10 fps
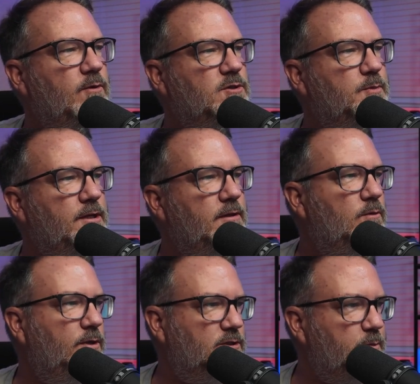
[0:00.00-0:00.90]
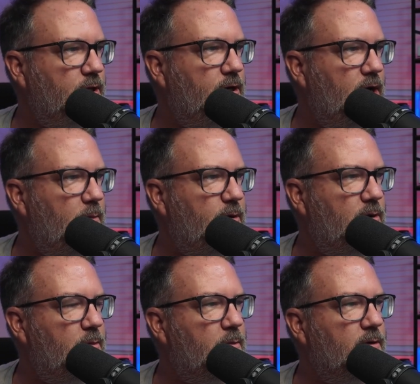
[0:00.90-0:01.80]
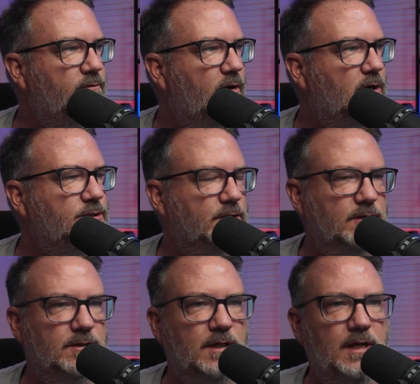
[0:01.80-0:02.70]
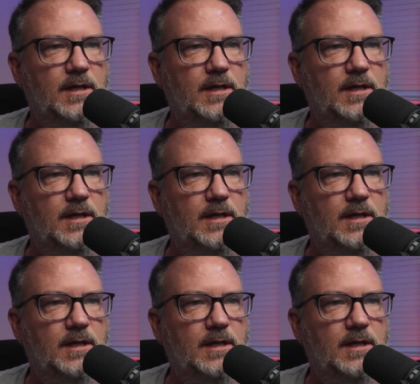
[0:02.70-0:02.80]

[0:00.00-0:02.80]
we split, we split it up into memory functions.